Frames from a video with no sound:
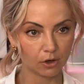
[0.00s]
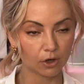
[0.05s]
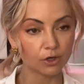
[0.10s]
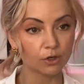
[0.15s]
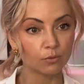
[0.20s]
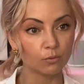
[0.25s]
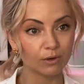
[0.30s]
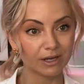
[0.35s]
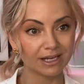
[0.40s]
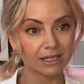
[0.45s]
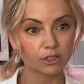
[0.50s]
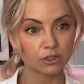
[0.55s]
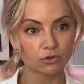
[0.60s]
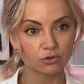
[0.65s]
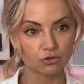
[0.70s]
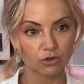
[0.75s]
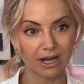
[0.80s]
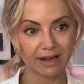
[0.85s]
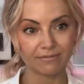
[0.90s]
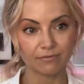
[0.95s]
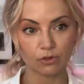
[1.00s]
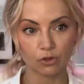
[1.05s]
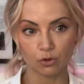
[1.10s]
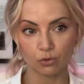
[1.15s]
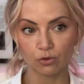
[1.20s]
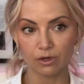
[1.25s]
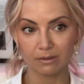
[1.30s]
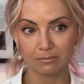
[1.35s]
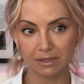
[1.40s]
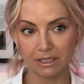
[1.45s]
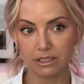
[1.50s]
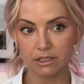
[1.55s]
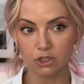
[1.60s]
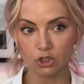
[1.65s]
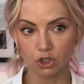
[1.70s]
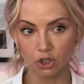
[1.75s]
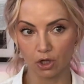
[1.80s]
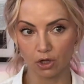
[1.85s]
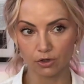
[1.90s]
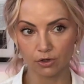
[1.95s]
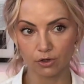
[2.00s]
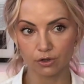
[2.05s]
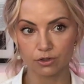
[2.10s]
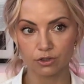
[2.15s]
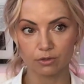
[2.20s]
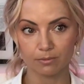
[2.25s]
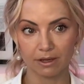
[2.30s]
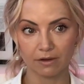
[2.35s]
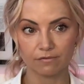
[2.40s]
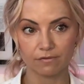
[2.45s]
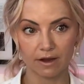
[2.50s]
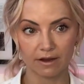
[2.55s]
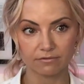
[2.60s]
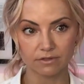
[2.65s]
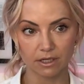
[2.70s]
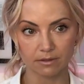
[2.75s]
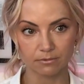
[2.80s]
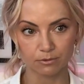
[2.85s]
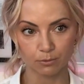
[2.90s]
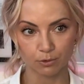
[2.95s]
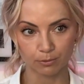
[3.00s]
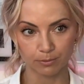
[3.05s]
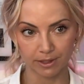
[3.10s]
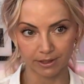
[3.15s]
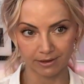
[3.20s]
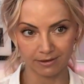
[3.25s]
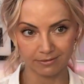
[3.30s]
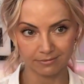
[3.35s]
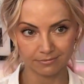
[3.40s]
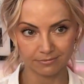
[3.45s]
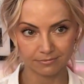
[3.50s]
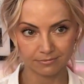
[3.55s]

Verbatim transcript: Are you willing to drive thirty minutes longer to make five times more money?